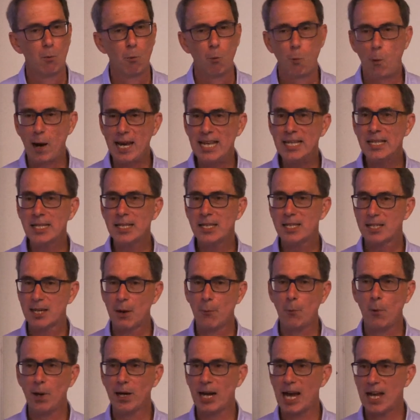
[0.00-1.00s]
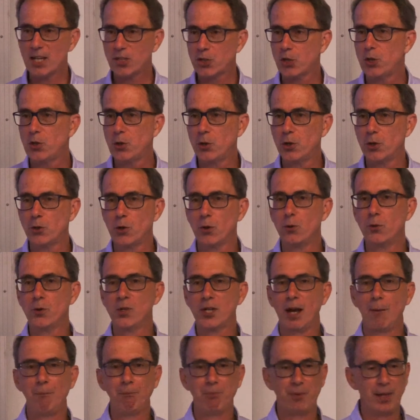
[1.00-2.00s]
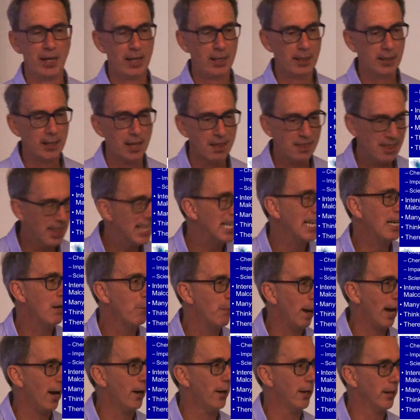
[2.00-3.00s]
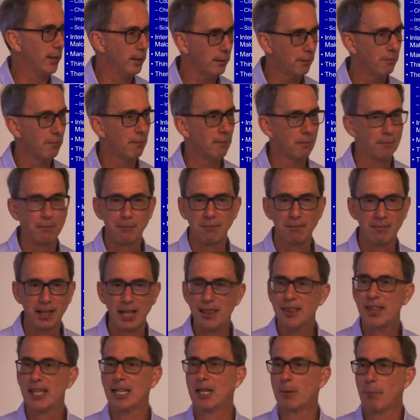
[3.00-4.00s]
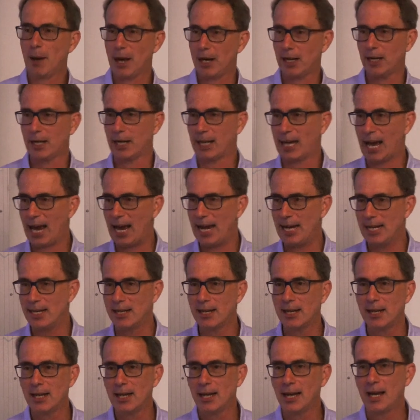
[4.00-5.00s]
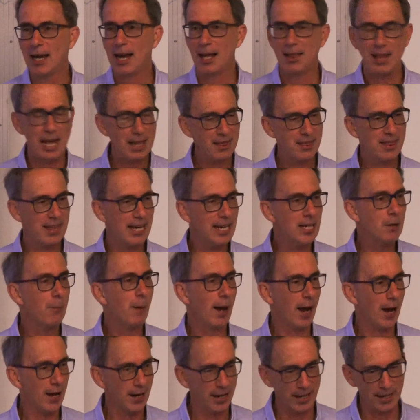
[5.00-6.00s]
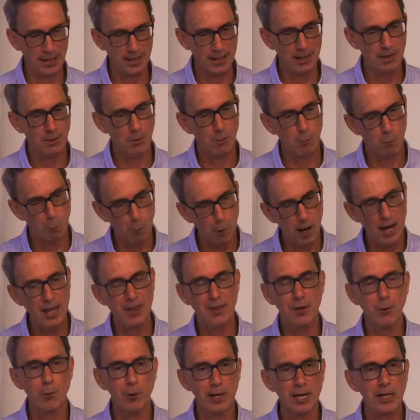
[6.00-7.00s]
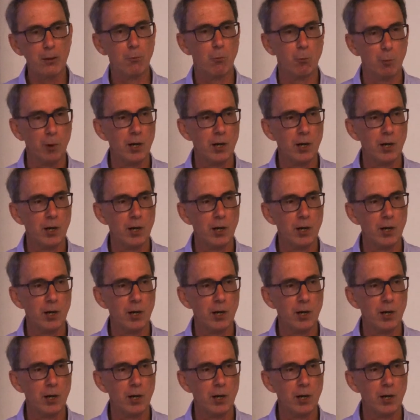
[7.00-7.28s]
When someone asks you to do something, think about it, then think about it again, and then think about it whether it